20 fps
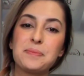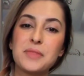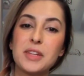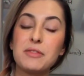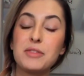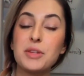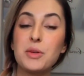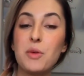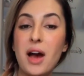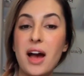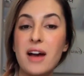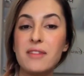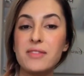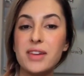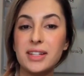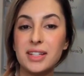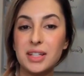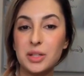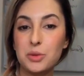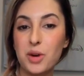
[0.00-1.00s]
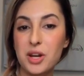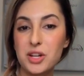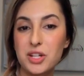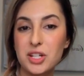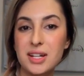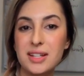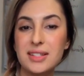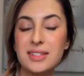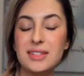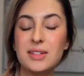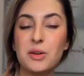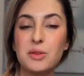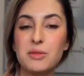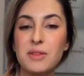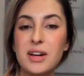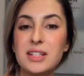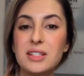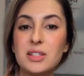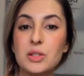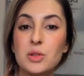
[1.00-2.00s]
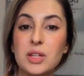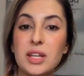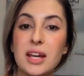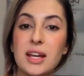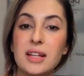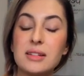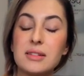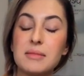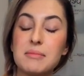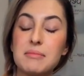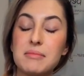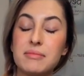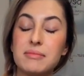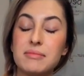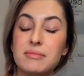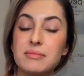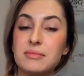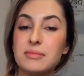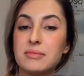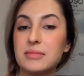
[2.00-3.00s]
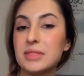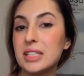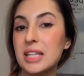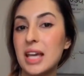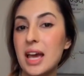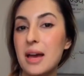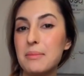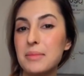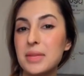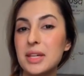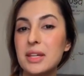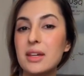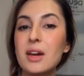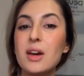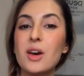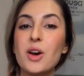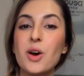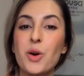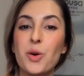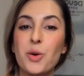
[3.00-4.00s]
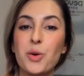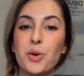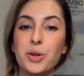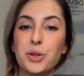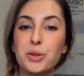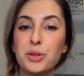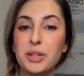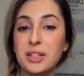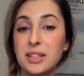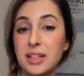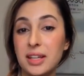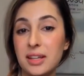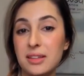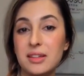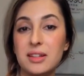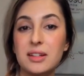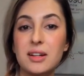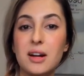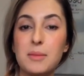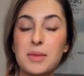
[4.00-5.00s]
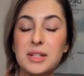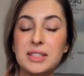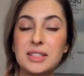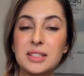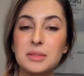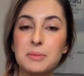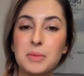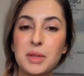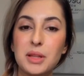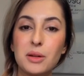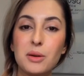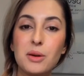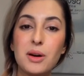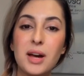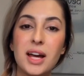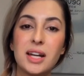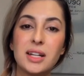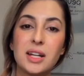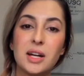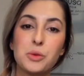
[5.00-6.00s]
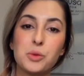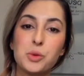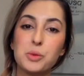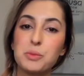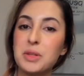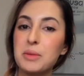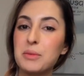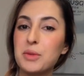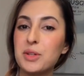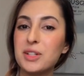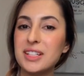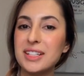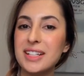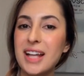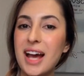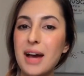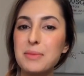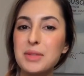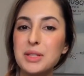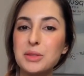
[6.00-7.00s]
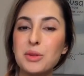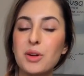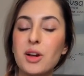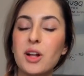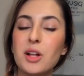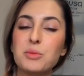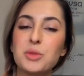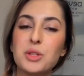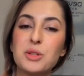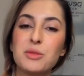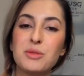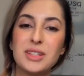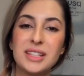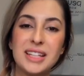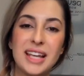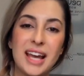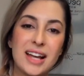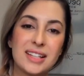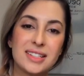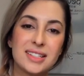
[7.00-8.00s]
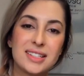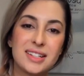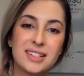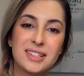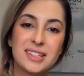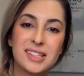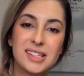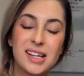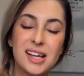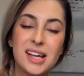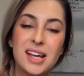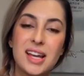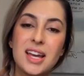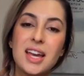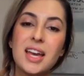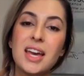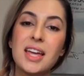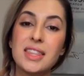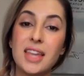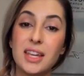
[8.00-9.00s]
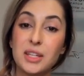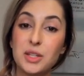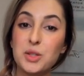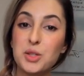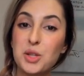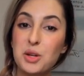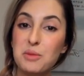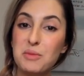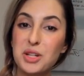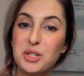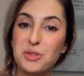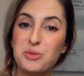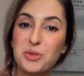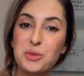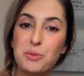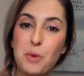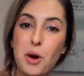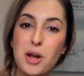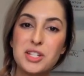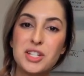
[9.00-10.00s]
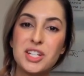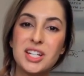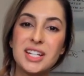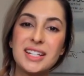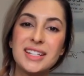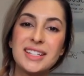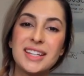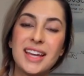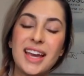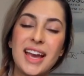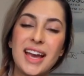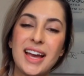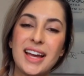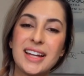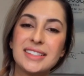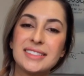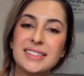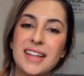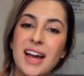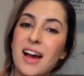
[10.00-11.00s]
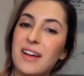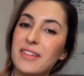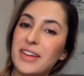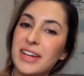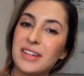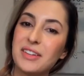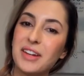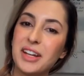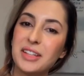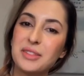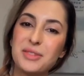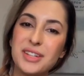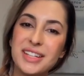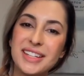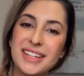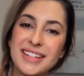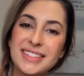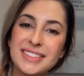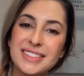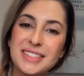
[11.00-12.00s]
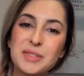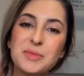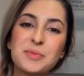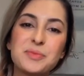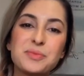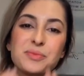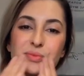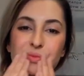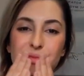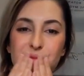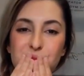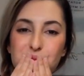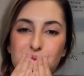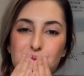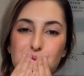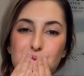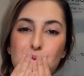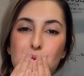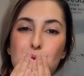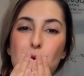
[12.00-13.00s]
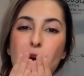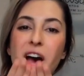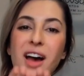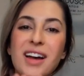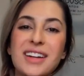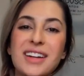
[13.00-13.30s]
If you have any questions, always you can DM me, or you can either comment it below and I will be more than happy to help you with the answers. Thank you so much for watching and have a great weekend. Mwah.